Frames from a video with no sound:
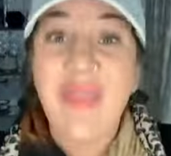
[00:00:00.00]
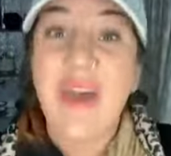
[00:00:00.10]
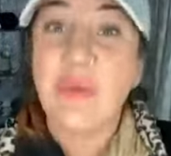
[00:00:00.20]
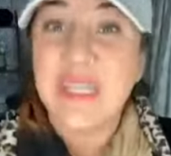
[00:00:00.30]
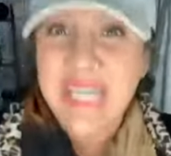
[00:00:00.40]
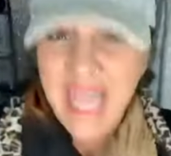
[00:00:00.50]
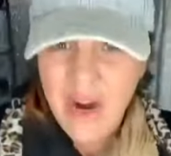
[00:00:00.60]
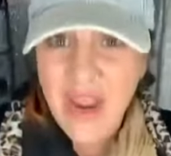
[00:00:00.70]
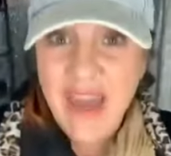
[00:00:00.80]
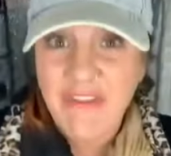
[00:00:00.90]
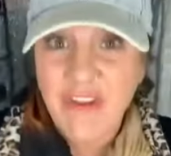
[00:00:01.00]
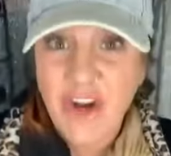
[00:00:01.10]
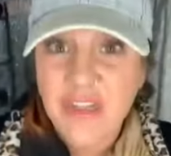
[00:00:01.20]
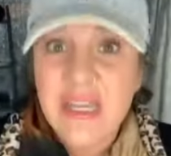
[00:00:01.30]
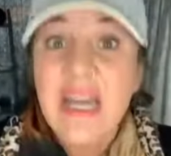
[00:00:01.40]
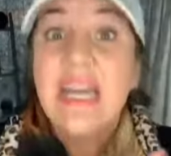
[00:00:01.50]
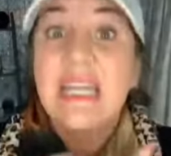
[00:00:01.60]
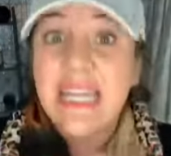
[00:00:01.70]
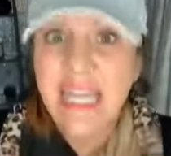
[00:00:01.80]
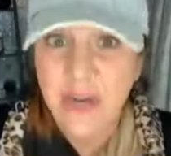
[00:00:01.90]
was scary at first.
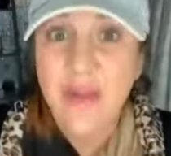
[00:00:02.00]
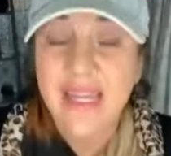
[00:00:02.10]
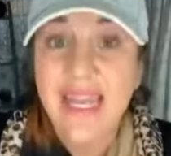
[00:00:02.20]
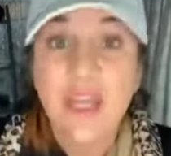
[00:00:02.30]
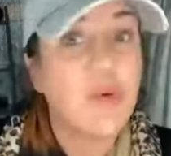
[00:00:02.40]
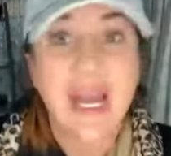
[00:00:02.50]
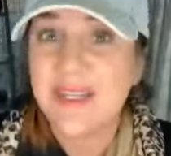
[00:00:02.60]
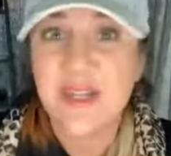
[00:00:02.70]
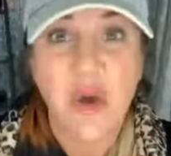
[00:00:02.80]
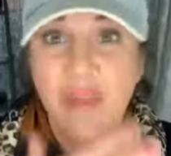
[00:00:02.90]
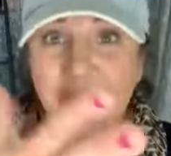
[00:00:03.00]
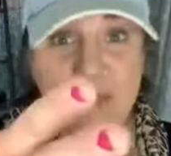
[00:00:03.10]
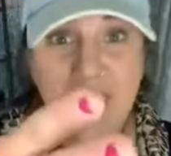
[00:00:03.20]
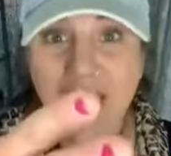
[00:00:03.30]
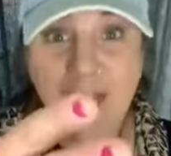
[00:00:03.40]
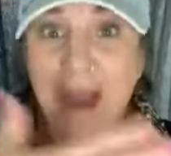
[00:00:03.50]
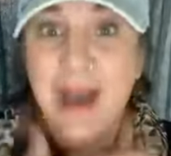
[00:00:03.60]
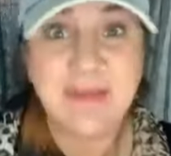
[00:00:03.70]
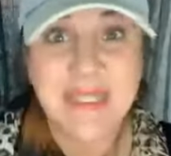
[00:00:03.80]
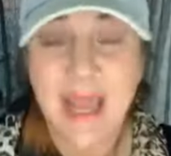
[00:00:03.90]
Literally, you guys know that the makeup mob
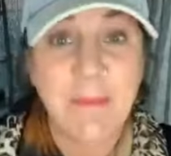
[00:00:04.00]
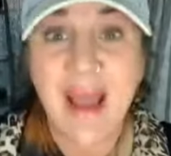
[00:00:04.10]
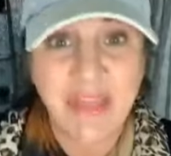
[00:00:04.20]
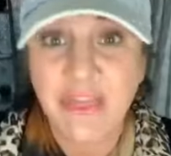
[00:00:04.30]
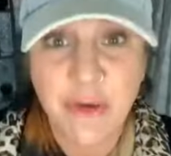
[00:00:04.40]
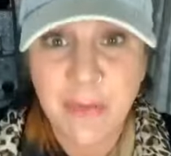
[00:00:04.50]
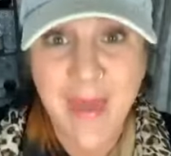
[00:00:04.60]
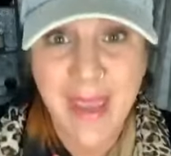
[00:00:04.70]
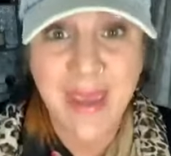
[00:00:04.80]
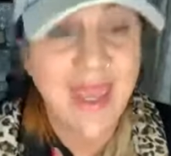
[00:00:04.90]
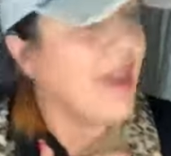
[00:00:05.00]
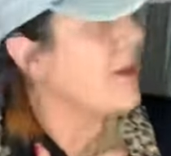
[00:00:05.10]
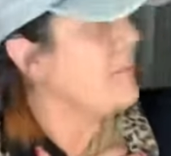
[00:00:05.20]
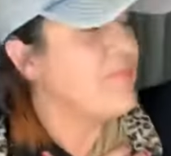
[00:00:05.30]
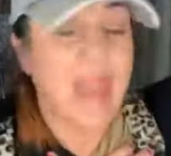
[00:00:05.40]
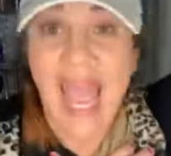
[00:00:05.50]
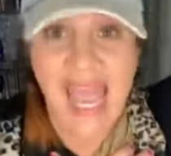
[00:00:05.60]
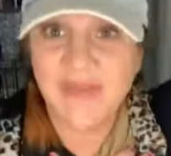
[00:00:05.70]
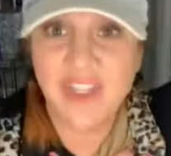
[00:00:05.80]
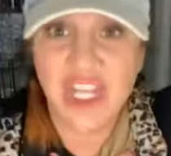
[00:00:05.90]
is like my third baby. I have
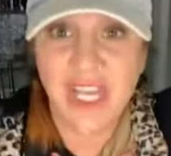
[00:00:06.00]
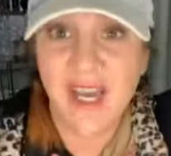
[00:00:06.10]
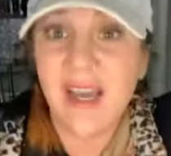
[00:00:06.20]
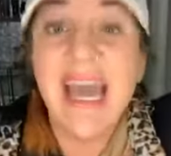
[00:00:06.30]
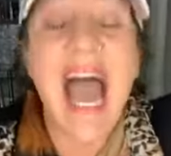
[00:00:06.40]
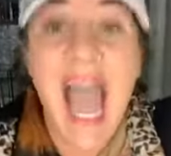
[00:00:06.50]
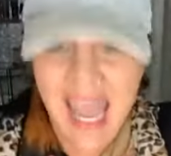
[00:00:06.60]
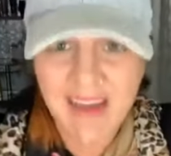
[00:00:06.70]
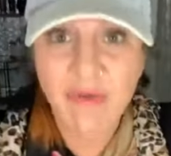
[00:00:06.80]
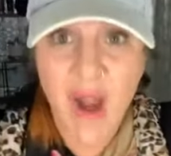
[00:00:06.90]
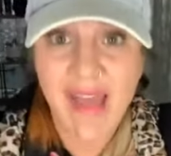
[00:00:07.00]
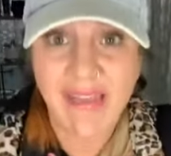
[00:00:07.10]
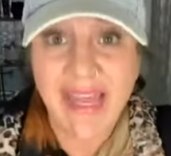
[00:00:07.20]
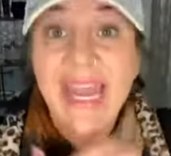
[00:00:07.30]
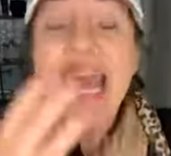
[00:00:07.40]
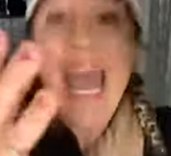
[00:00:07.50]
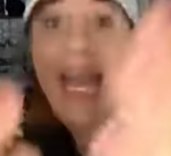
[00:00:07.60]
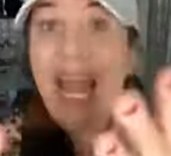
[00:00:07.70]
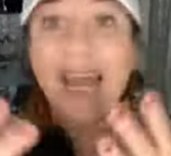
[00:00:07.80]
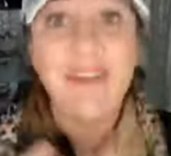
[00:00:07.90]
Gia, I have Rylan, and I
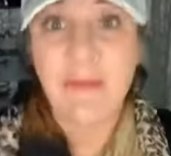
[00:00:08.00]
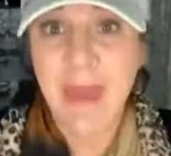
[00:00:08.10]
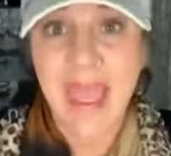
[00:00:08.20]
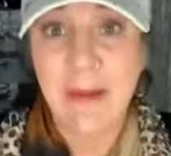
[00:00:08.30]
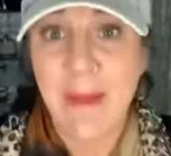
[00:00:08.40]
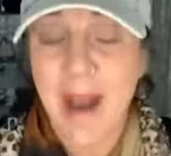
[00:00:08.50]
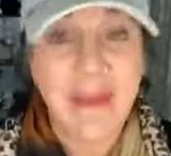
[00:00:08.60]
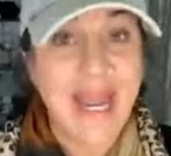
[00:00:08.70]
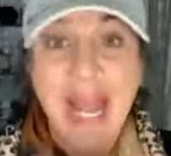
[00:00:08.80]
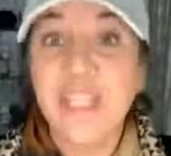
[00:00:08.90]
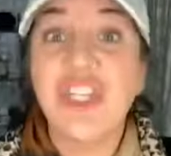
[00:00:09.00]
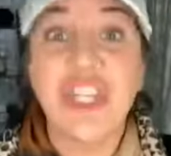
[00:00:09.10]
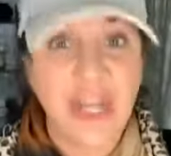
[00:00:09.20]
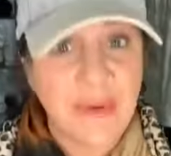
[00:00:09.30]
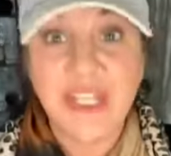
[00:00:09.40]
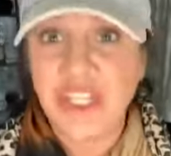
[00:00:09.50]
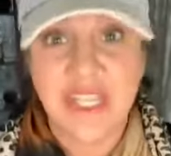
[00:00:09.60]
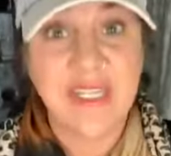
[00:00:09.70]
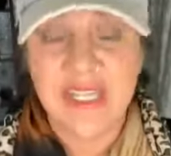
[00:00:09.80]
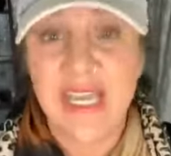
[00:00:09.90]
have the makeup mob. And I cherish this
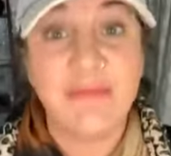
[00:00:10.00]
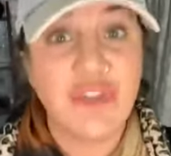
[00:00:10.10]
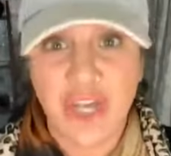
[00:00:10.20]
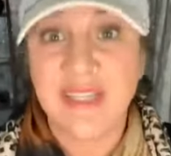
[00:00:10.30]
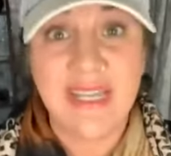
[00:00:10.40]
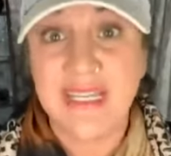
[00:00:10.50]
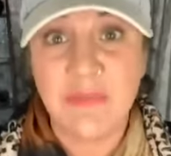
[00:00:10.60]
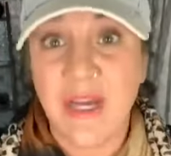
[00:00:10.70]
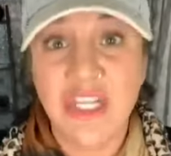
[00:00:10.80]
team just as much